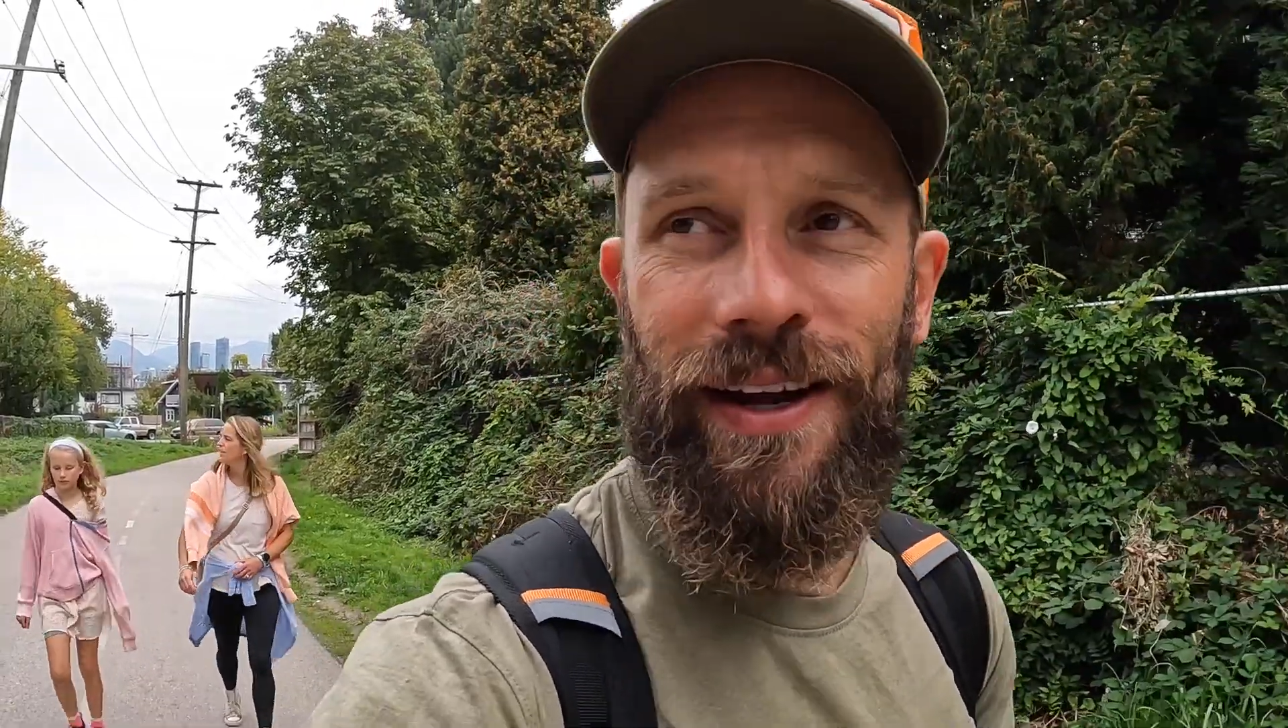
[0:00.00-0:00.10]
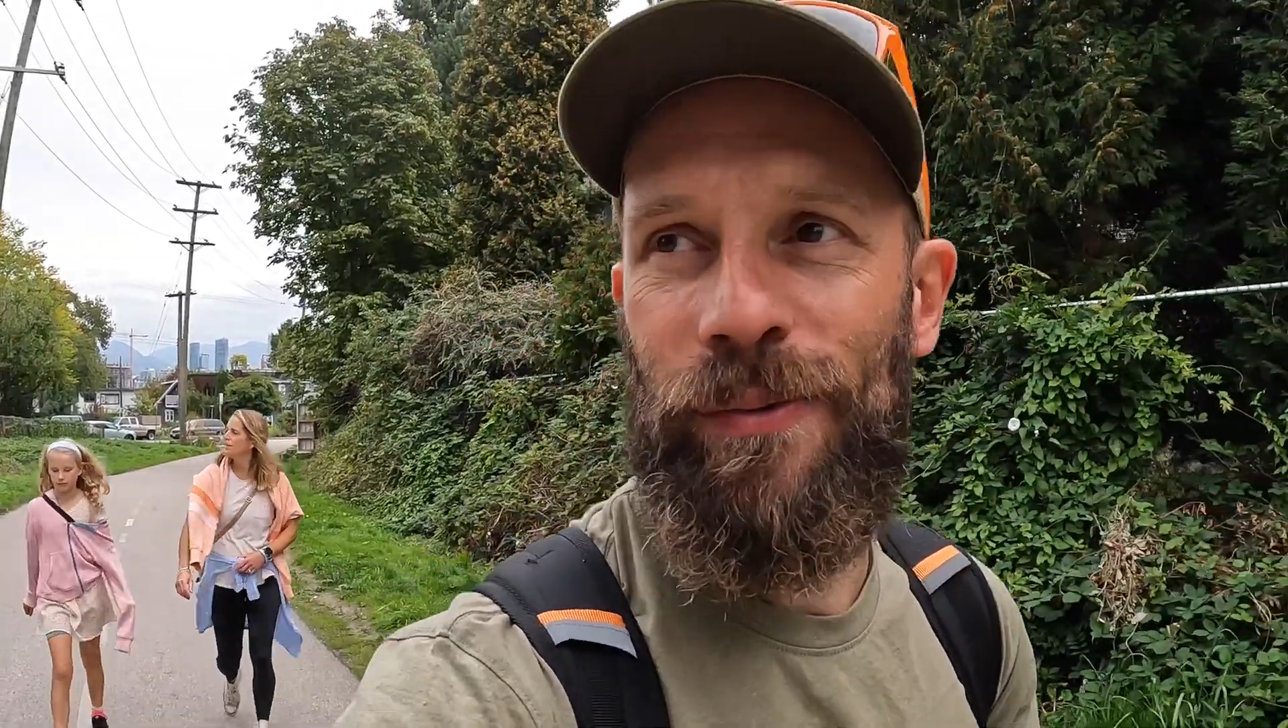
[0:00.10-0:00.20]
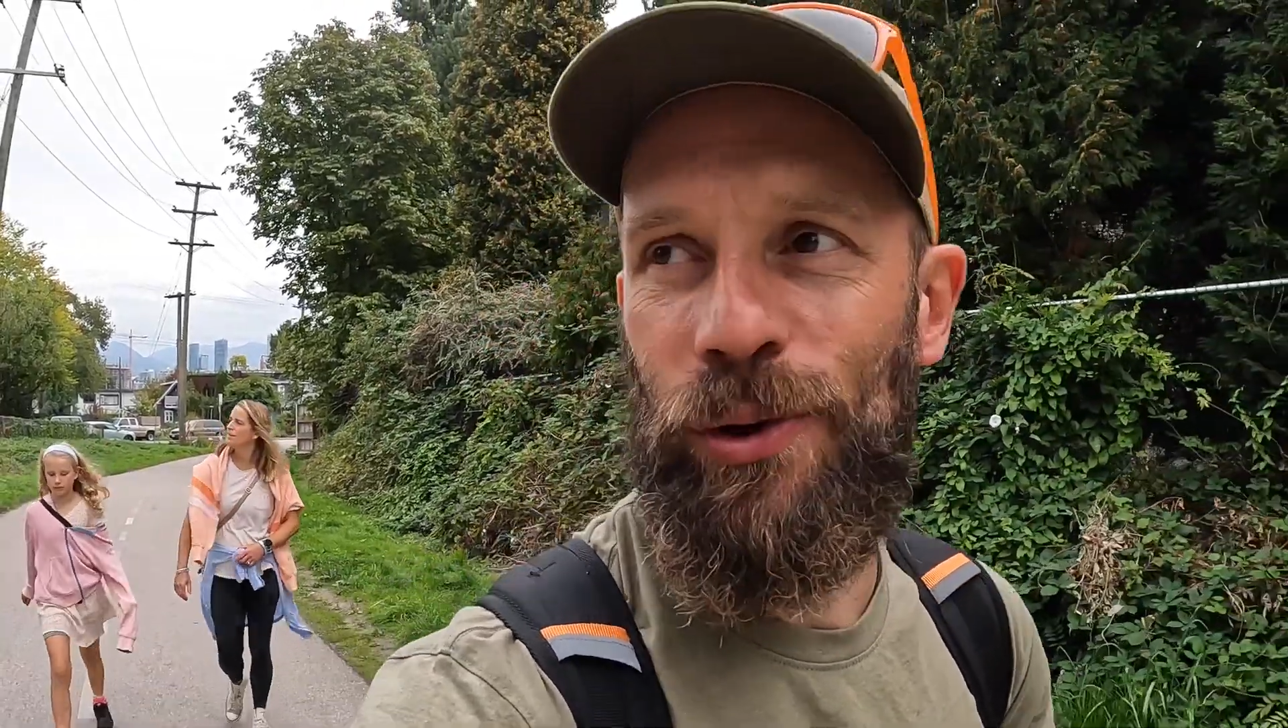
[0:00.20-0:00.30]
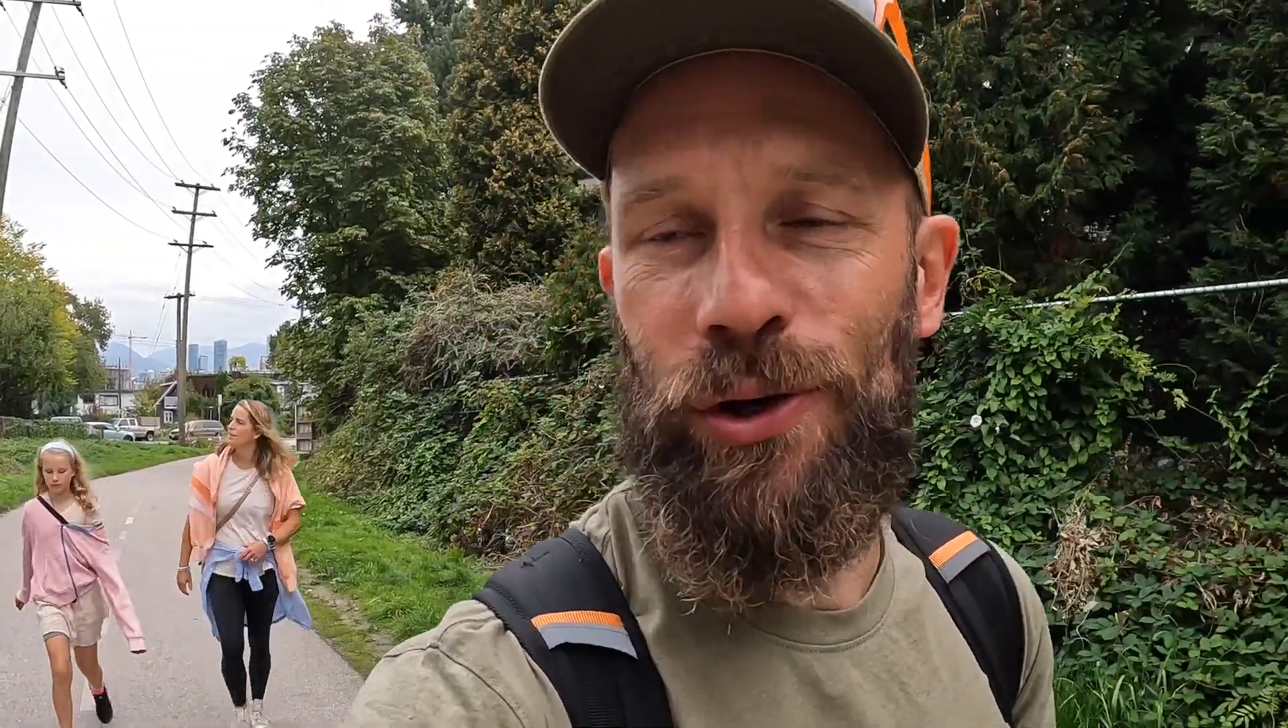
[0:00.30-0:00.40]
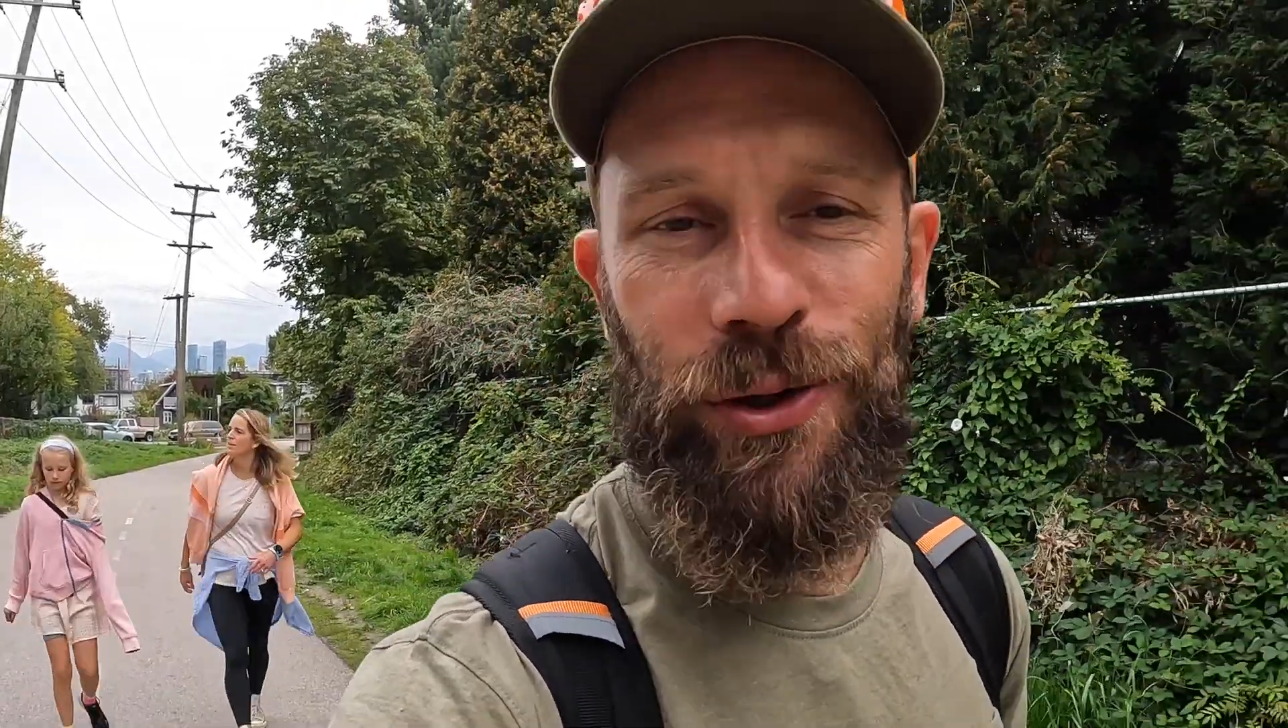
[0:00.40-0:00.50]

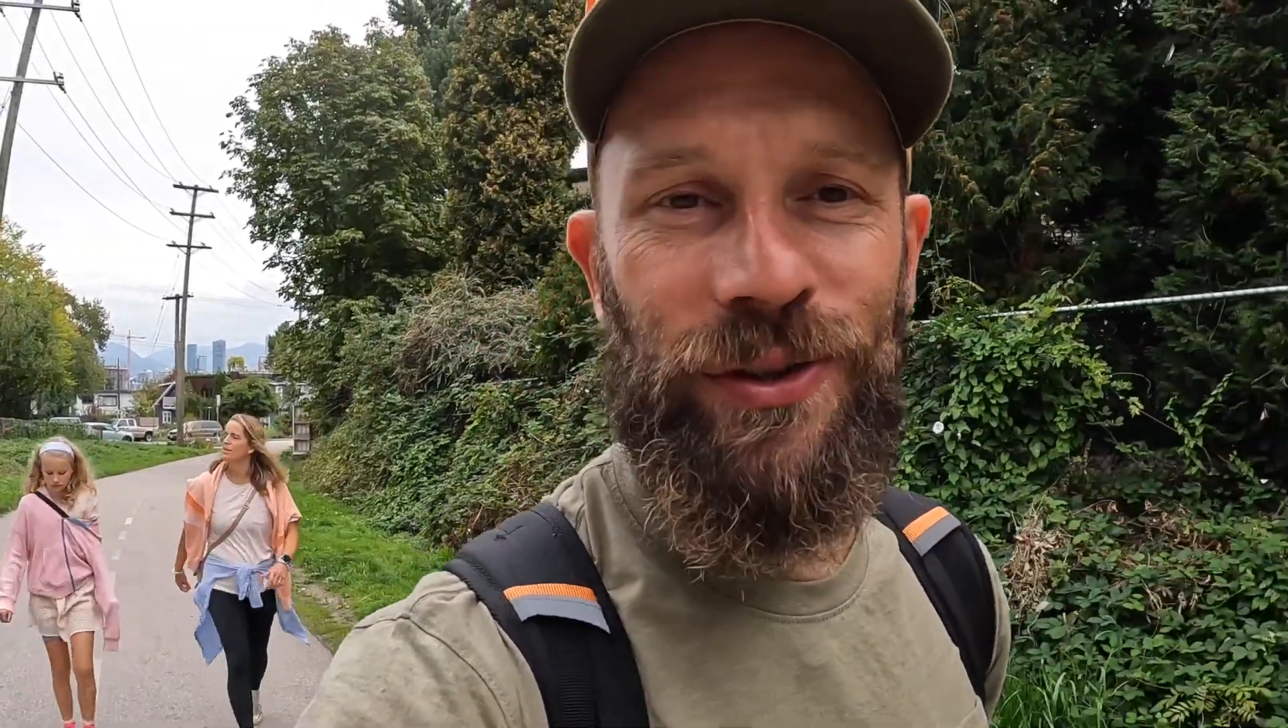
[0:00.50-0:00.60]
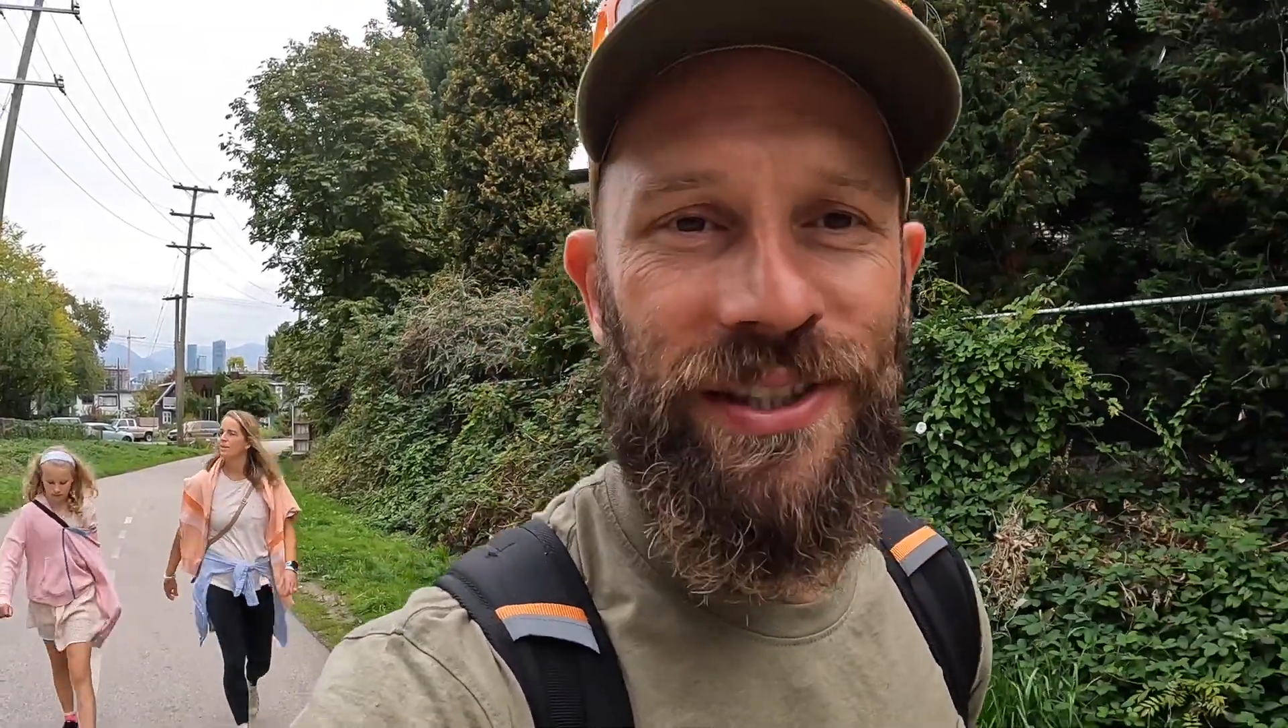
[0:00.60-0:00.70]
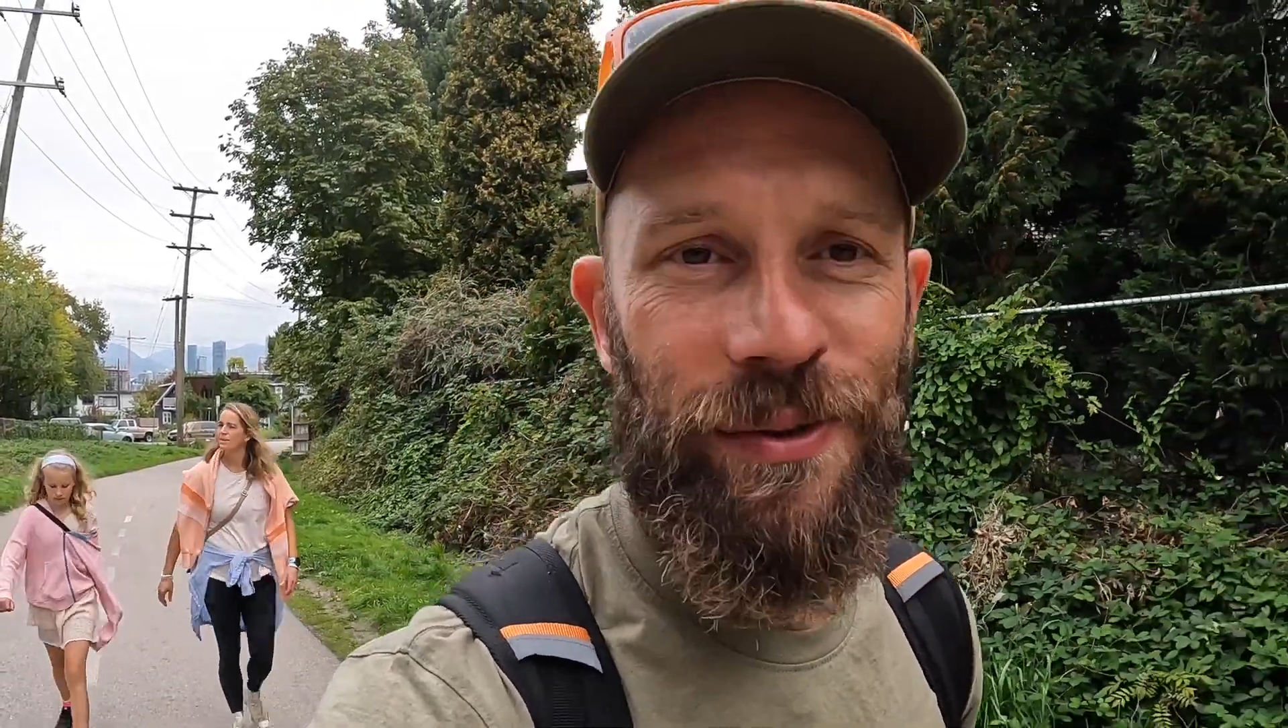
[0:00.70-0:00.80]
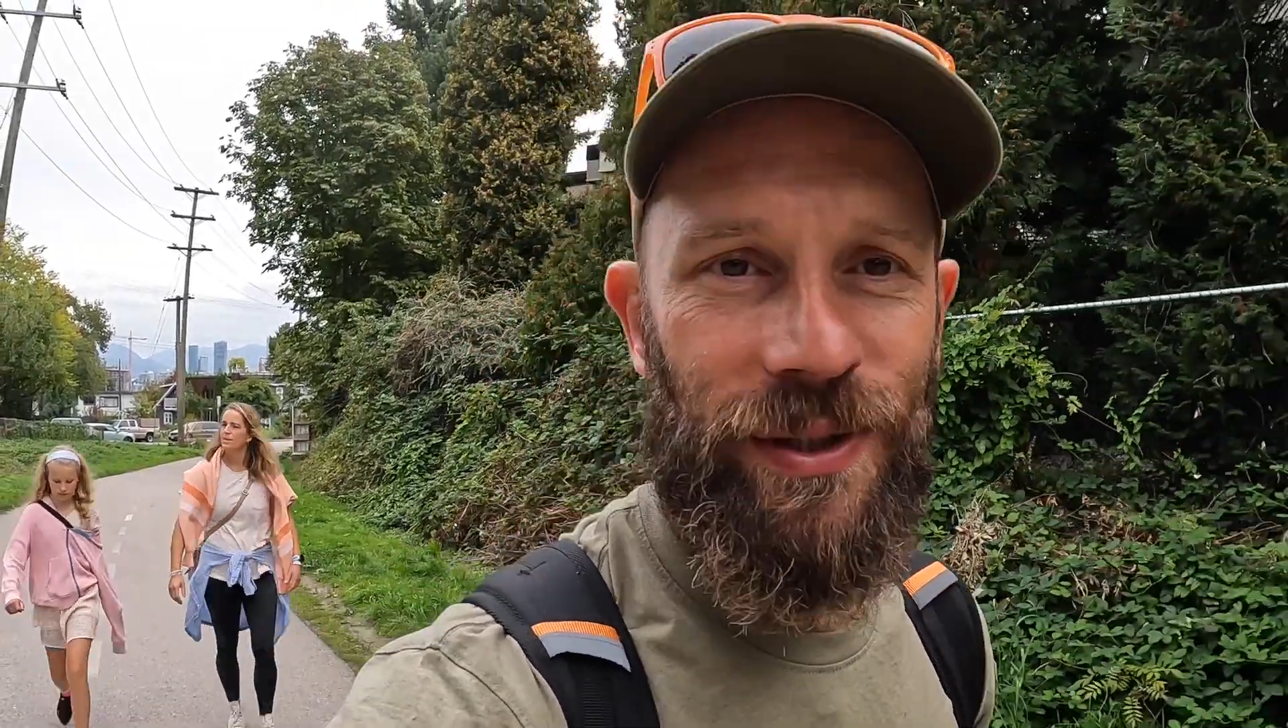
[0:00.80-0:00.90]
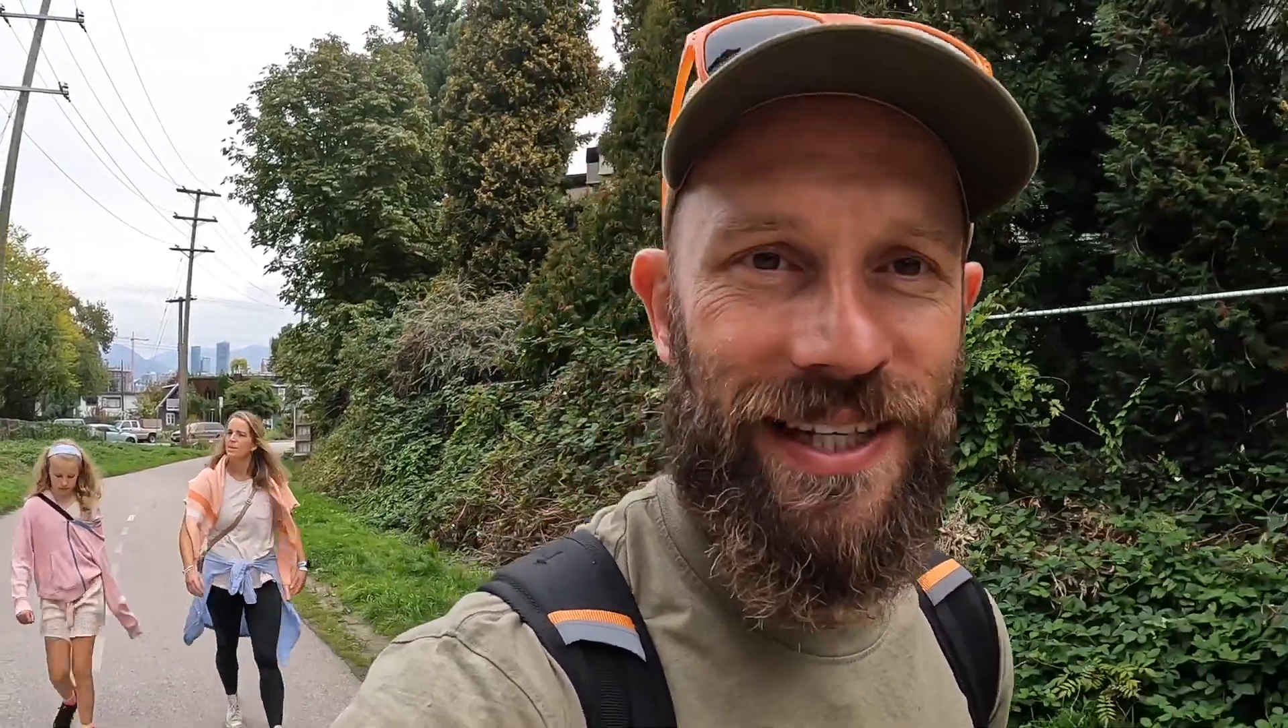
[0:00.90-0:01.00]
and we're going to go and
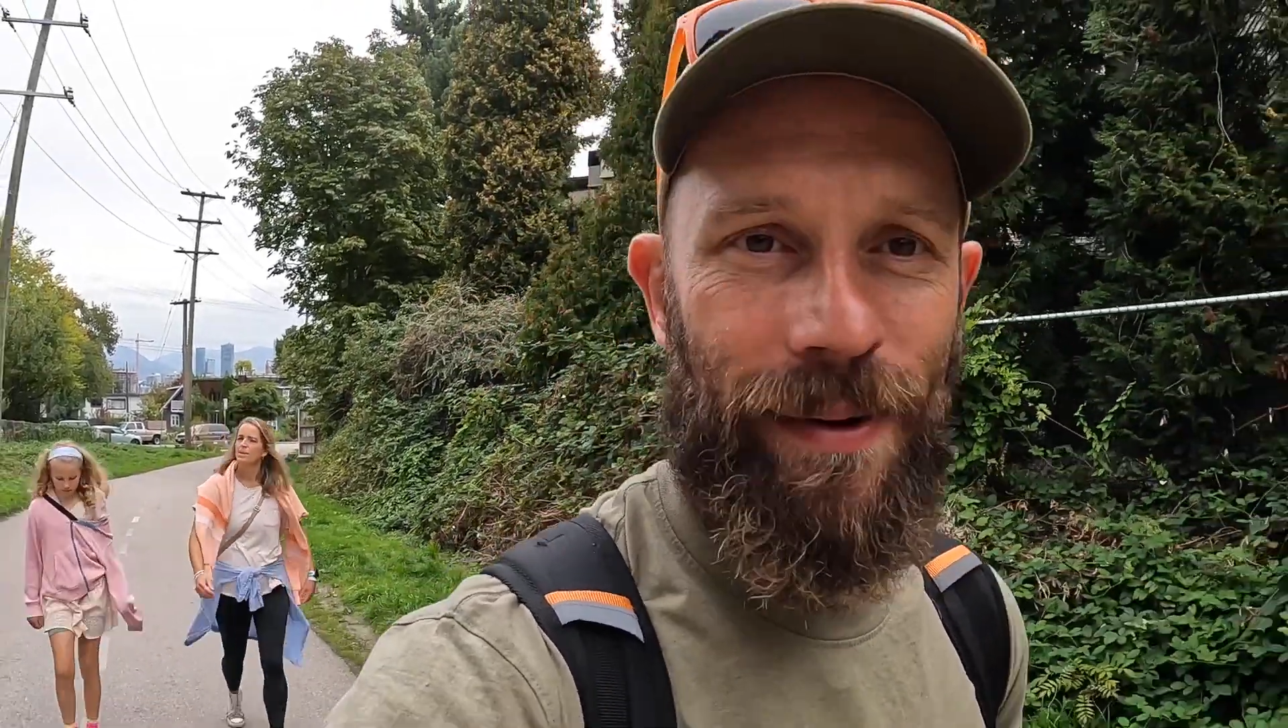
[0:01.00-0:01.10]
see what's